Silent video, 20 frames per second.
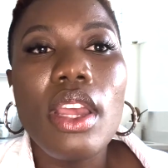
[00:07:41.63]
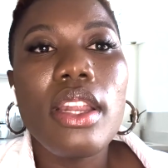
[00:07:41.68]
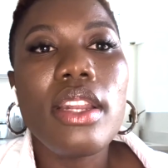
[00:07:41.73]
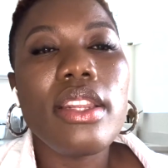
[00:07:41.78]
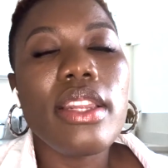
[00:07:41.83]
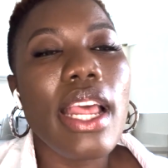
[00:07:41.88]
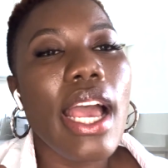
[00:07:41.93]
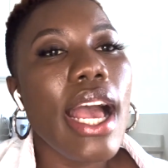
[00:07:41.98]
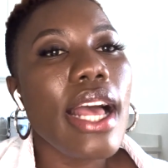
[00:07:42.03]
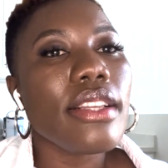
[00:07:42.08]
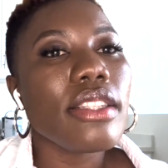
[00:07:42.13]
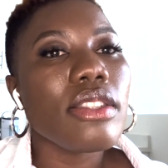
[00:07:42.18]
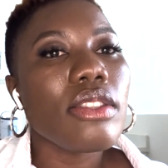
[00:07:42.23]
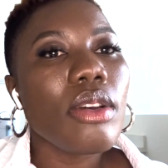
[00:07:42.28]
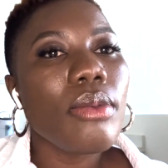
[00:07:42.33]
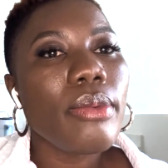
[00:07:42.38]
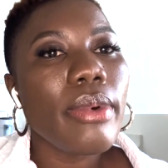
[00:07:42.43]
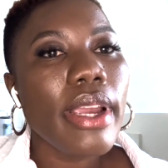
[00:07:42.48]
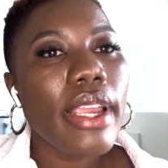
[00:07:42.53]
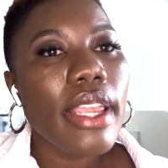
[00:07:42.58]
Not
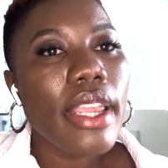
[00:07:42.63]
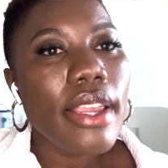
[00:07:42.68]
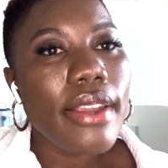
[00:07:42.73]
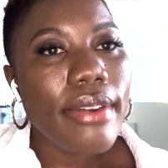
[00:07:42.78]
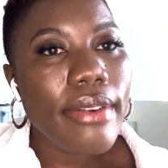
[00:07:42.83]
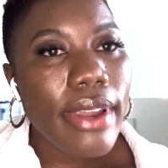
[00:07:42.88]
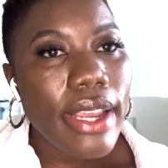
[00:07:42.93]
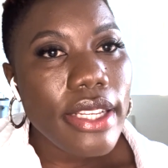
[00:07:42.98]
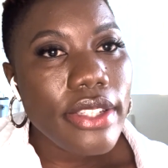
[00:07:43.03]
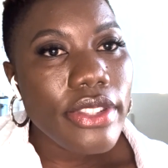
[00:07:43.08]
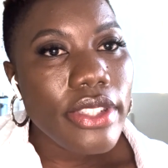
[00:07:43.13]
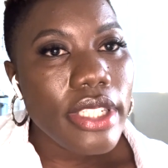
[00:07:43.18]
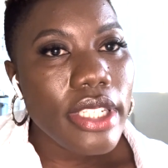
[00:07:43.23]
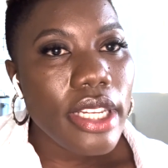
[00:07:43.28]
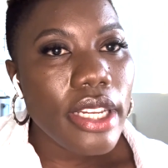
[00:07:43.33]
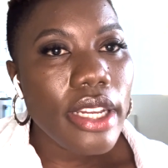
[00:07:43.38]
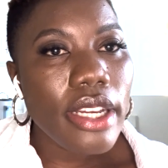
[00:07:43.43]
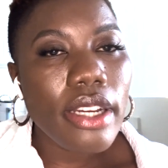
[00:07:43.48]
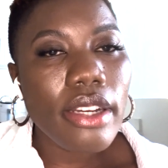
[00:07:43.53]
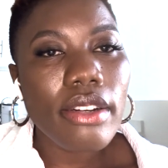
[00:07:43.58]
somewhere in Grand
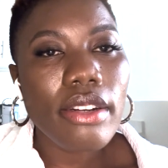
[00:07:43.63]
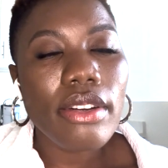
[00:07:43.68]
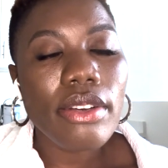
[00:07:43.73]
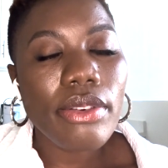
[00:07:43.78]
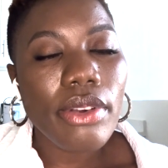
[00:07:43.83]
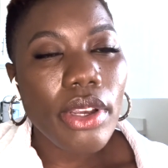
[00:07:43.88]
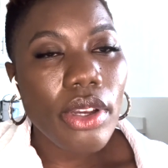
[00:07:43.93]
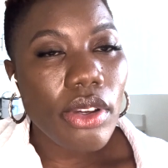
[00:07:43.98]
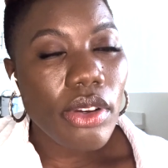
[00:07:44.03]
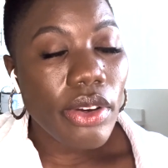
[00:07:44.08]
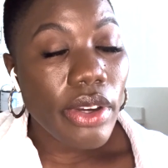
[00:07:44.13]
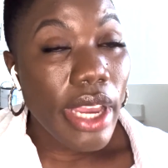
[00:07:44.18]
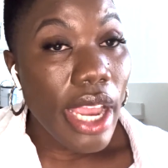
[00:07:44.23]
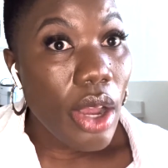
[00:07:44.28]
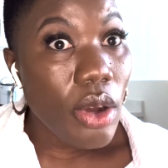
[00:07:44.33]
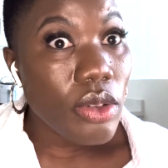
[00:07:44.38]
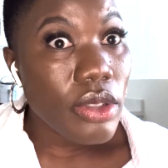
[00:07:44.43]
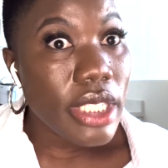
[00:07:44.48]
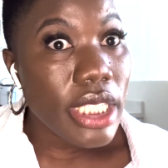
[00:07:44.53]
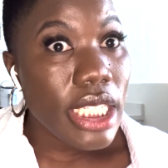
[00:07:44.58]
Jeter or Grand Cook
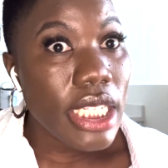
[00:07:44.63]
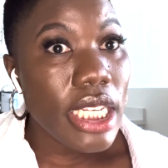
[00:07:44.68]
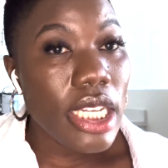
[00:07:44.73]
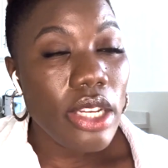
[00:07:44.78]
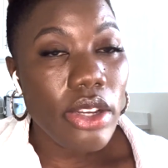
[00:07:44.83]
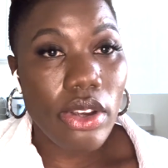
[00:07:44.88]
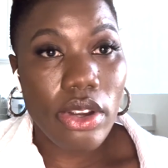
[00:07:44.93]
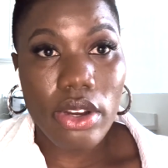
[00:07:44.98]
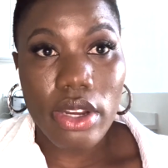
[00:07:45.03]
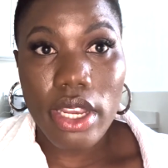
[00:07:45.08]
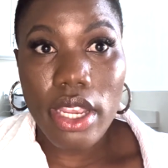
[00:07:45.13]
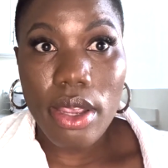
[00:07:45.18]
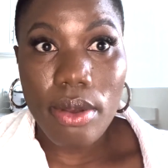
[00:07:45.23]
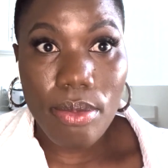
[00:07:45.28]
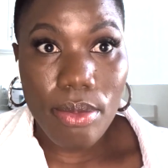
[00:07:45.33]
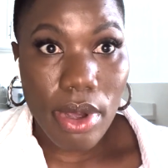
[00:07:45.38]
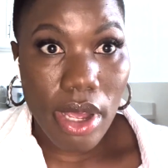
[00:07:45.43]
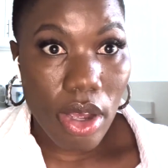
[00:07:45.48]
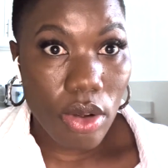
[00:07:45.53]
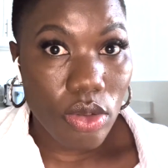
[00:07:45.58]
County or Cape
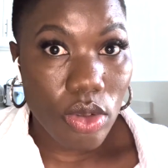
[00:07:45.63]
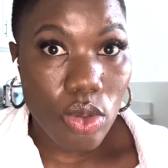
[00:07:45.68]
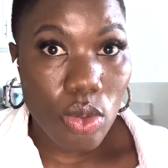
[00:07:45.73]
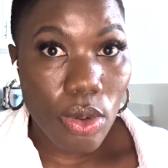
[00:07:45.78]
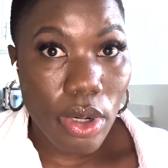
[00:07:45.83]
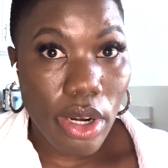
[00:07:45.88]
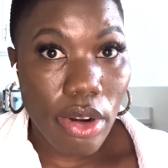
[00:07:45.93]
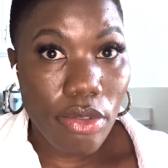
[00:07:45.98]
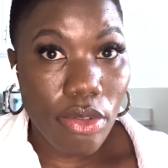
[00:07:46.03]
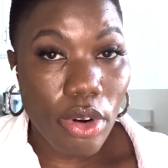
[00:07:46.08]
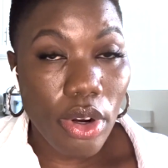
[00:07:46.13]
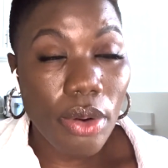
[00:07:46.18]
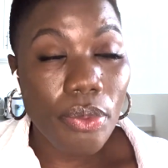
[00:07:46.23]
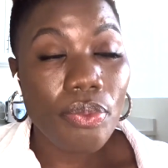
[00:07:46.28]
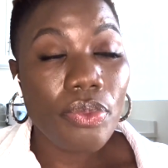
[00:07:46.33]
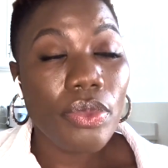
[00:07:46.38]
Mount, whatever.